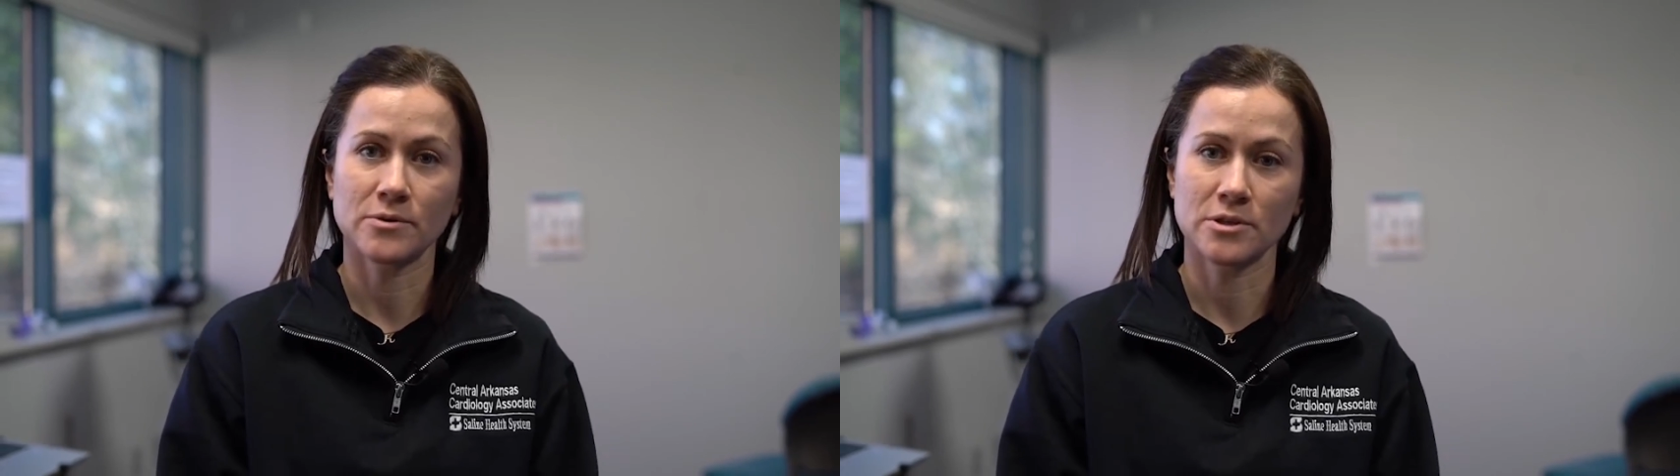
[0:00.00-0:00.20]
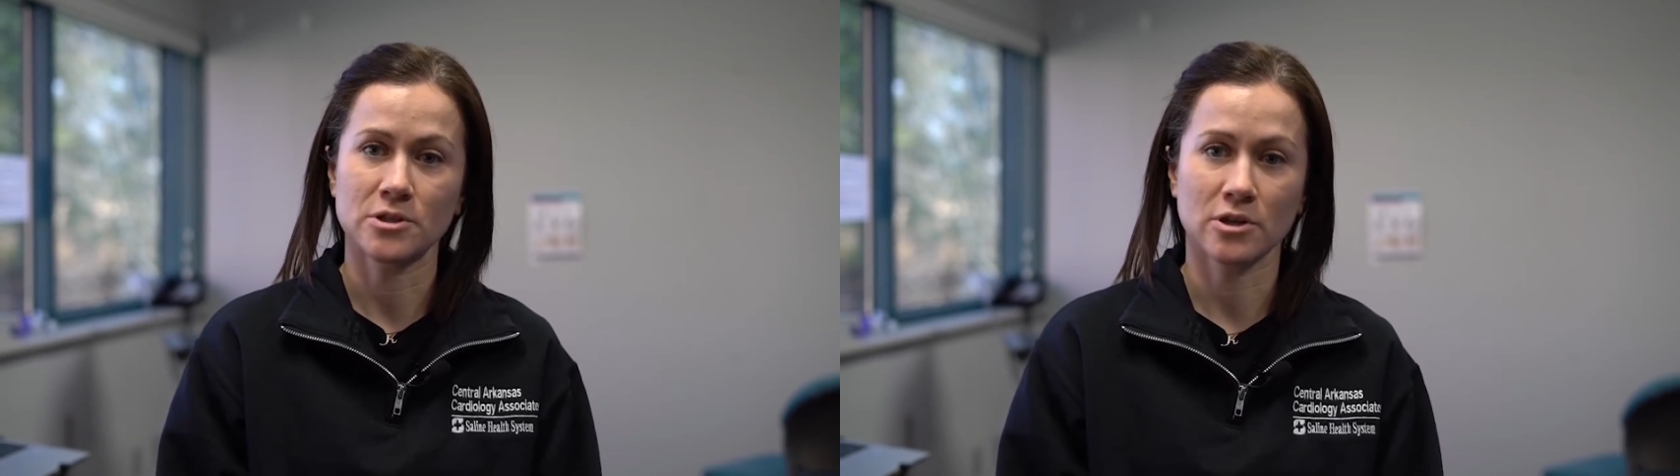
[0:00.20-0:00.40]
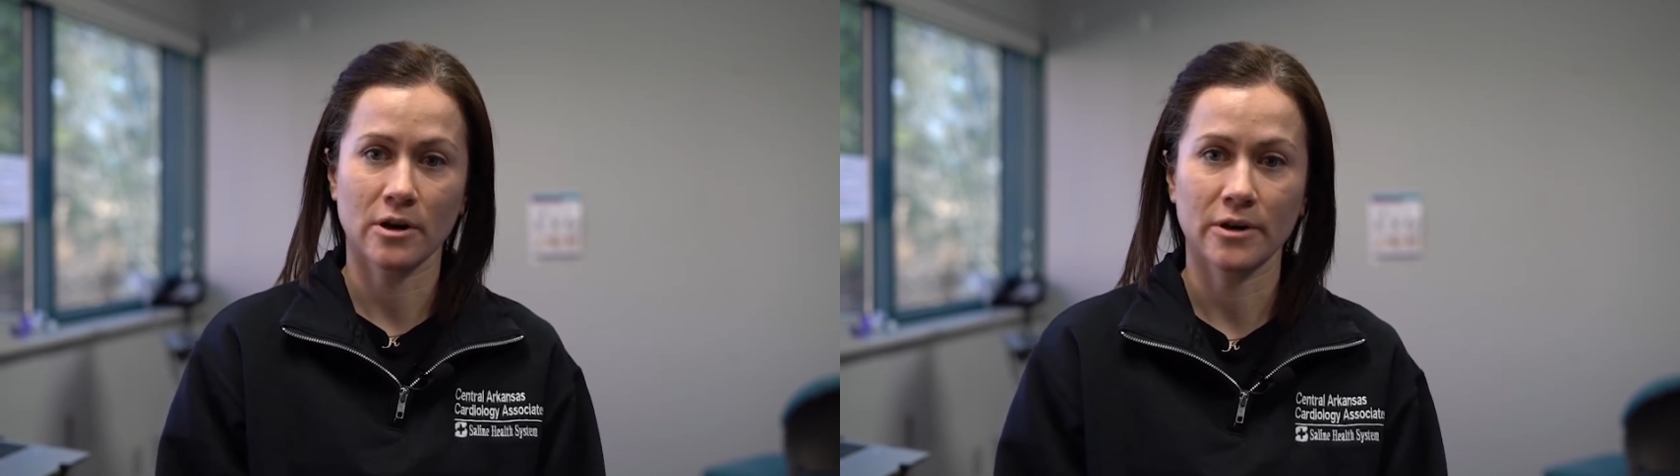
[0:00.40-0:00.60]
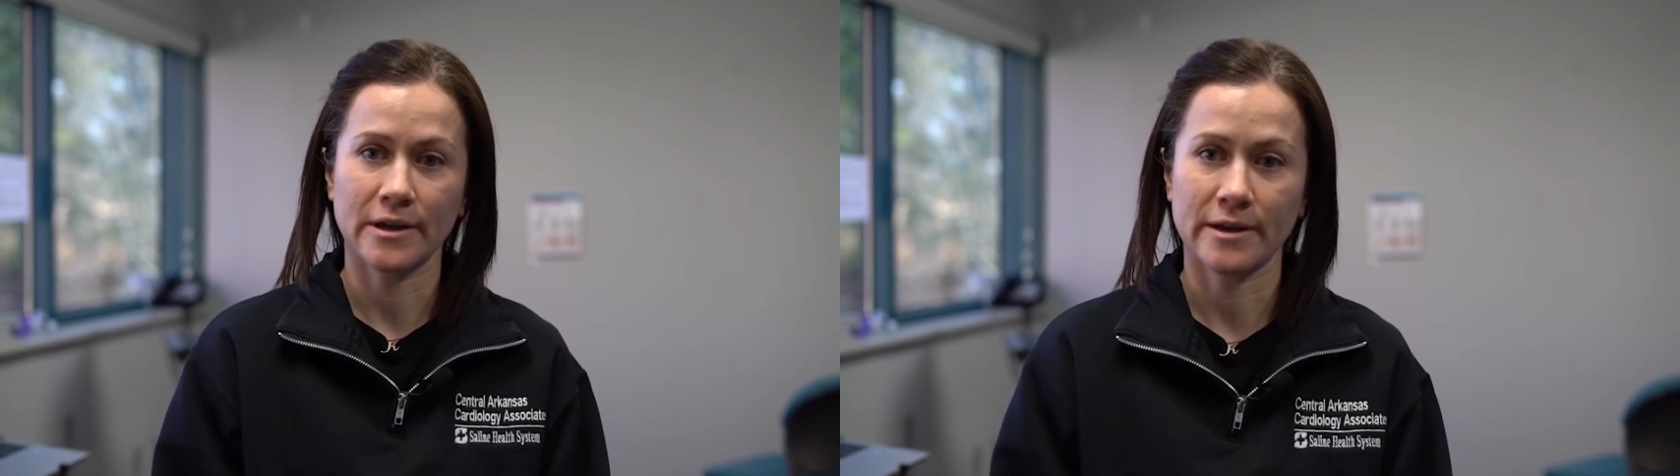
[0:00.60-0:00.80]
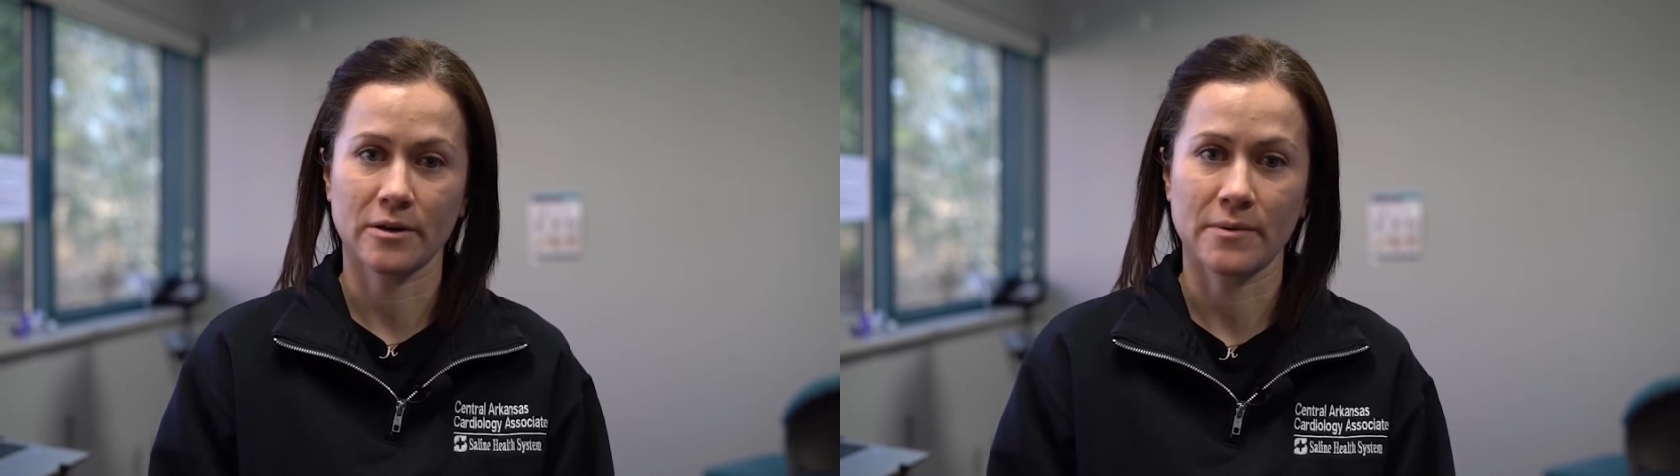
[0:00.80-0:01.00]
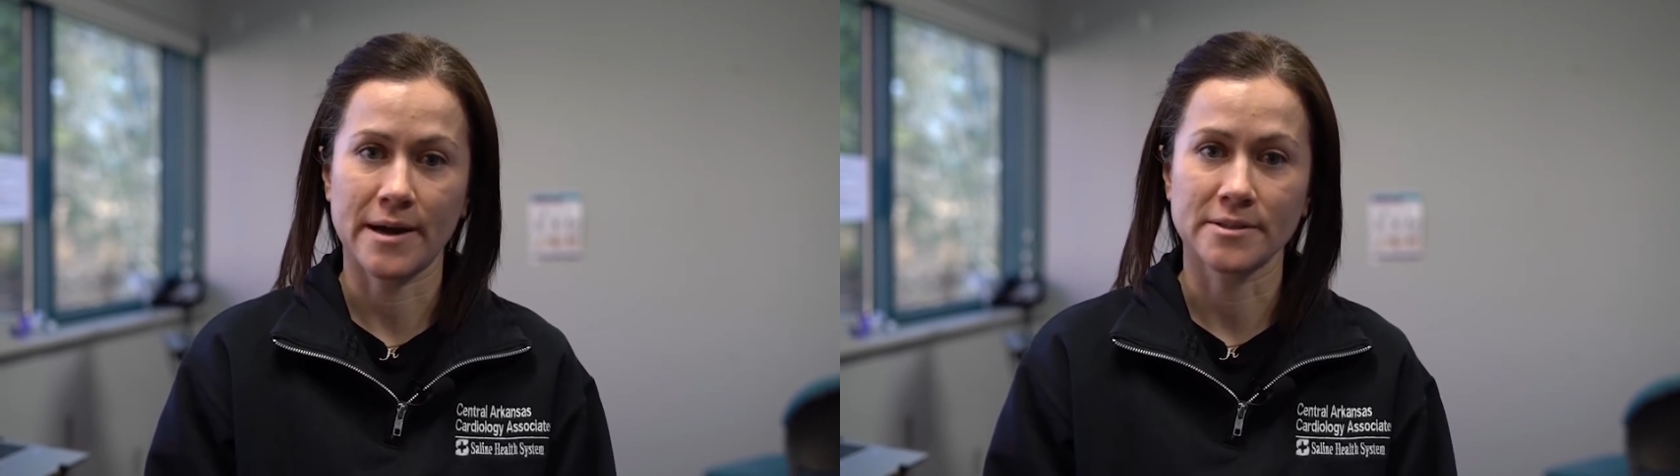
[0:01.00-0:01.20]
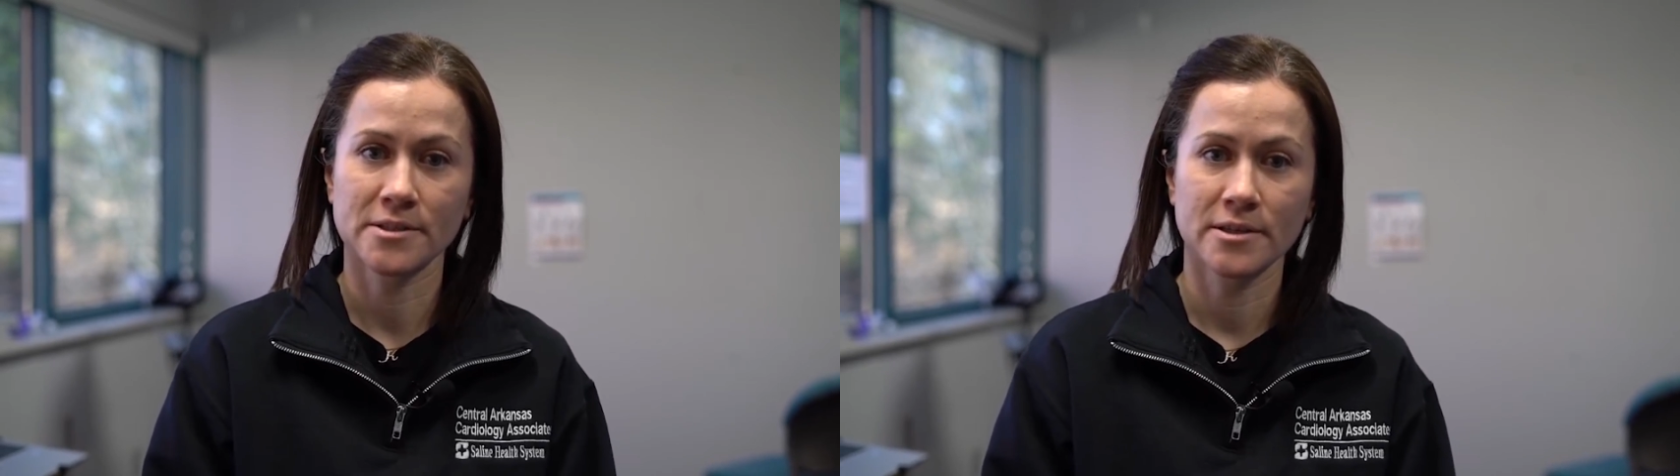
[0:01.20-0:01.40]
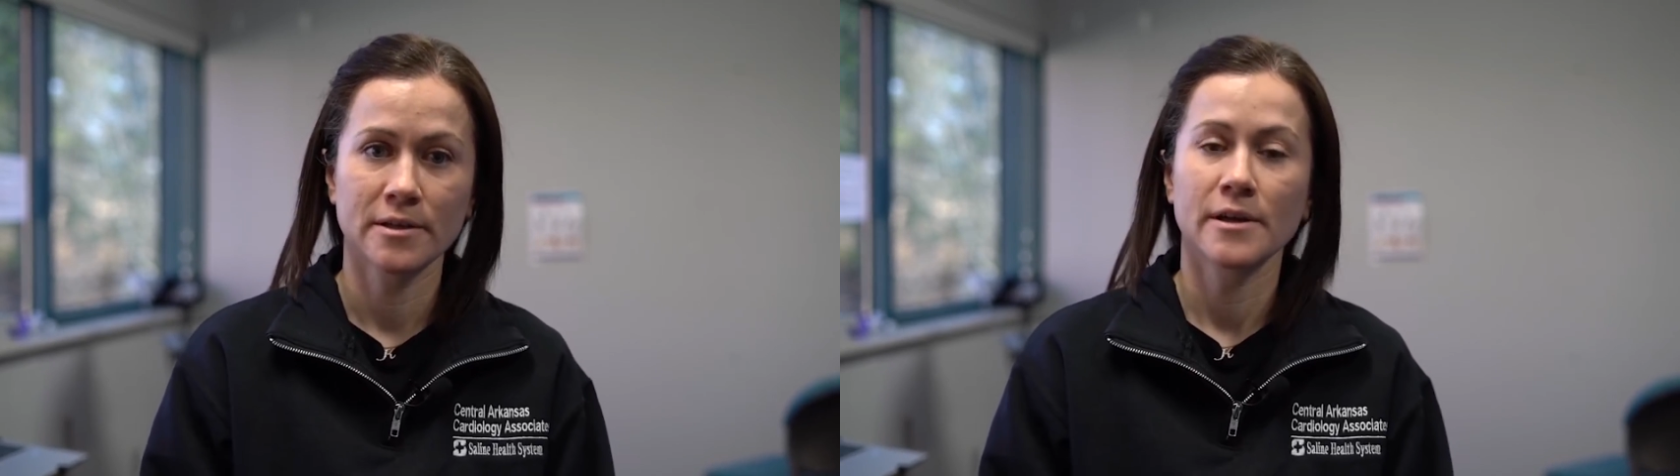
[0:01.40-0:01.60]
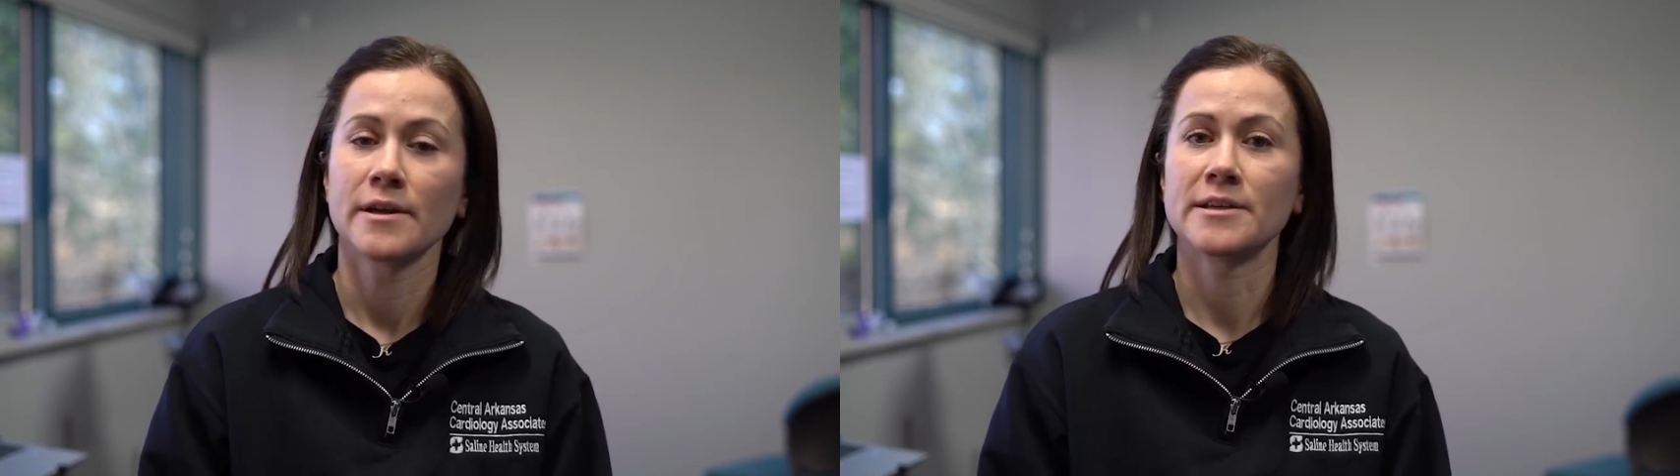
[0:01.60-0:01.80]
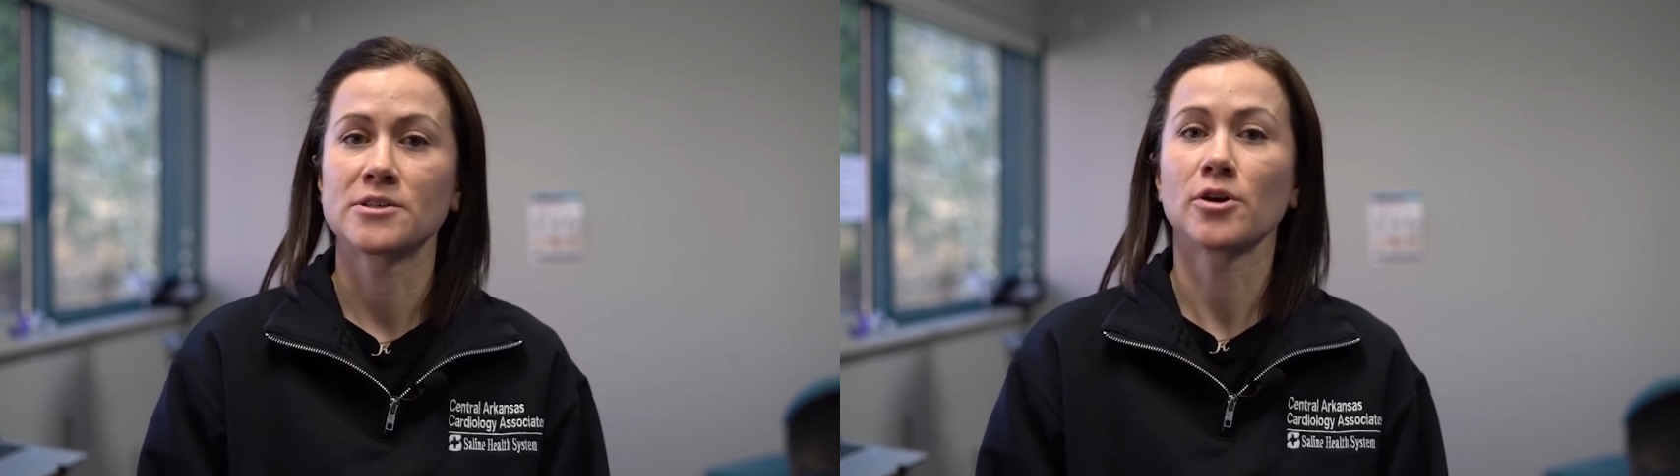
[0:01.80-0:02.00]
goes into cardiac arrest
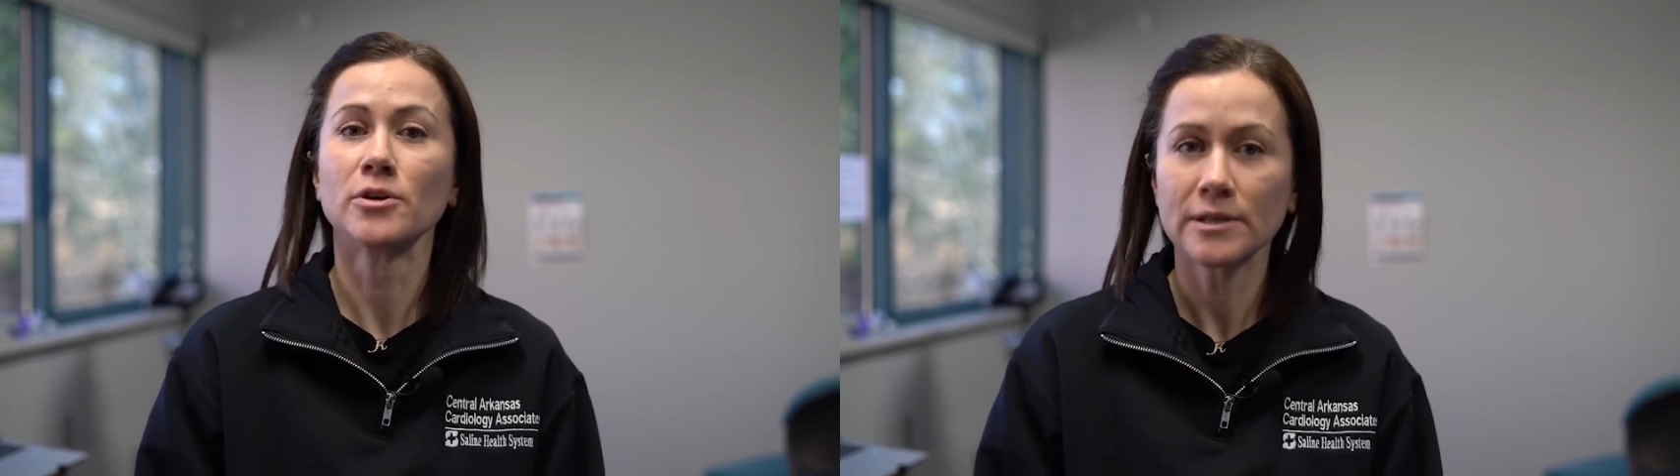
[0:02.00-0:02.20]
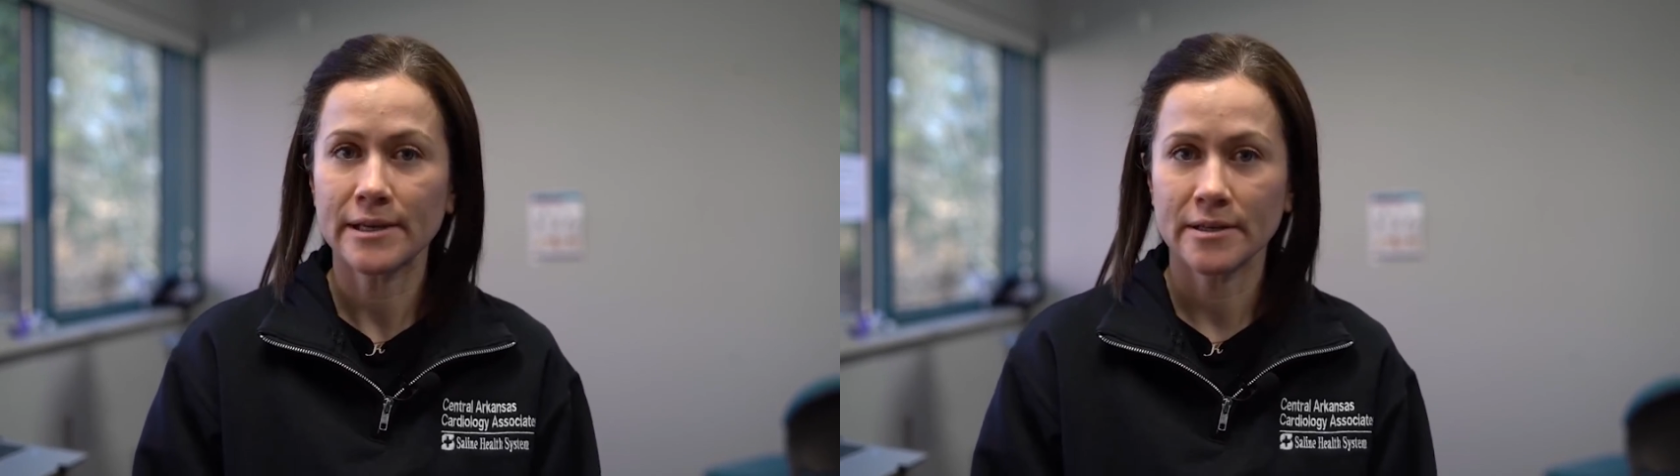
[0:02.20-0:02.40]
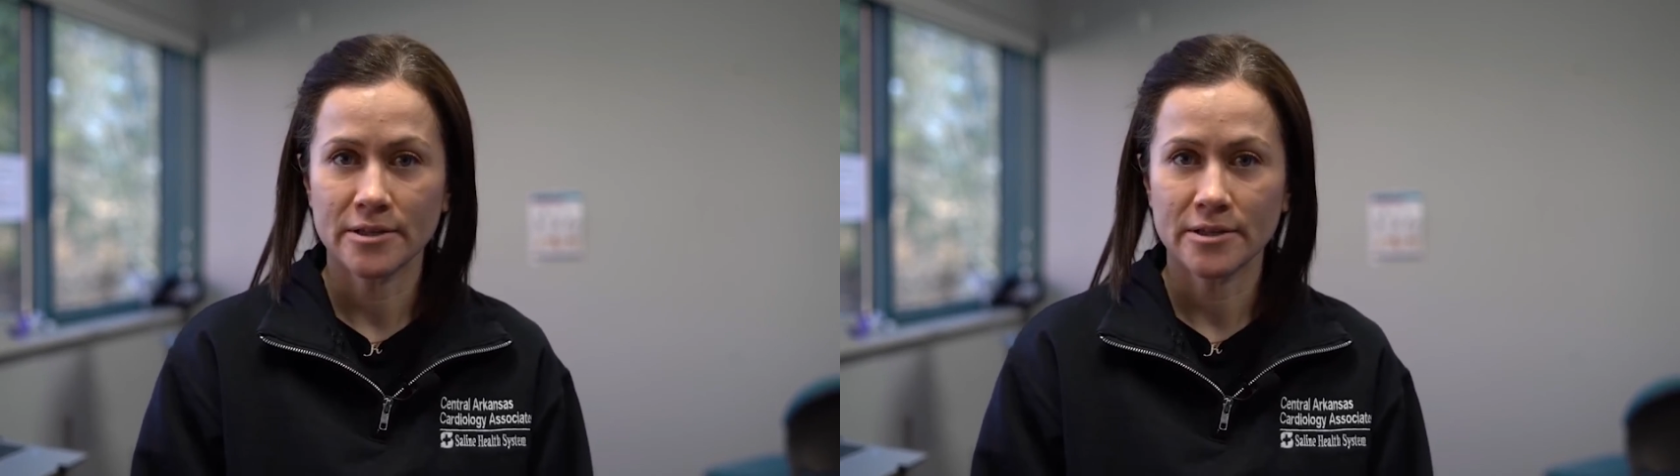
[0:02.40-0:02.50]
is early